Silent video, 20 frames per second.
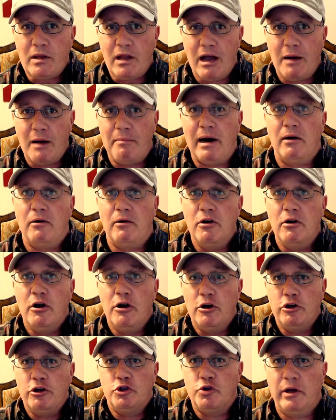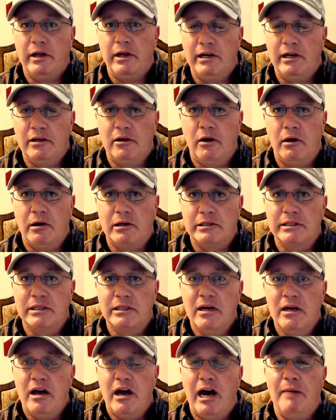about training dogs.
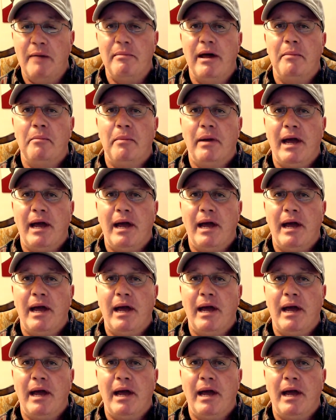I'm Adam